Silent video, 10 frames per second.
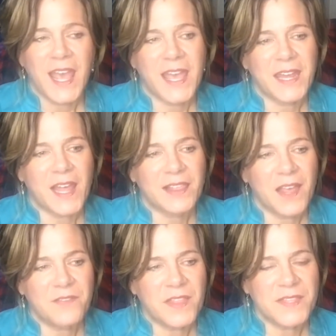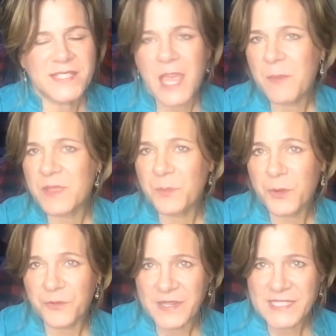And I love that this came at the
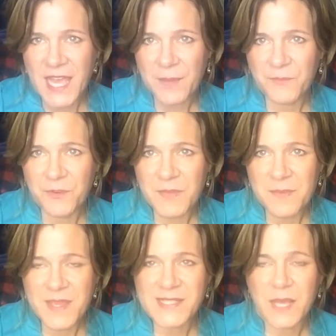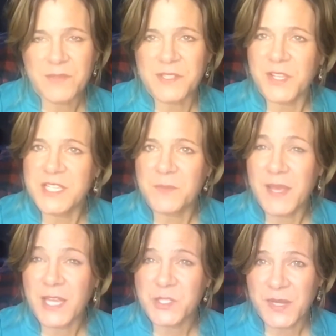perfect time for me, because I was looking to
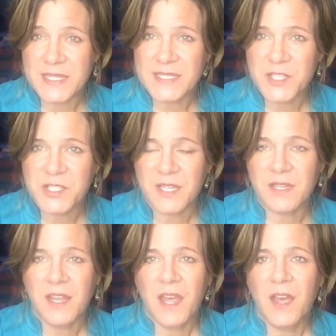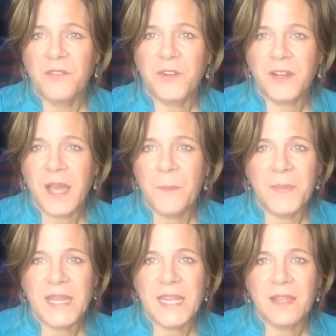make a transition from a
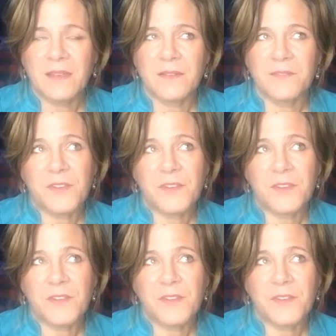company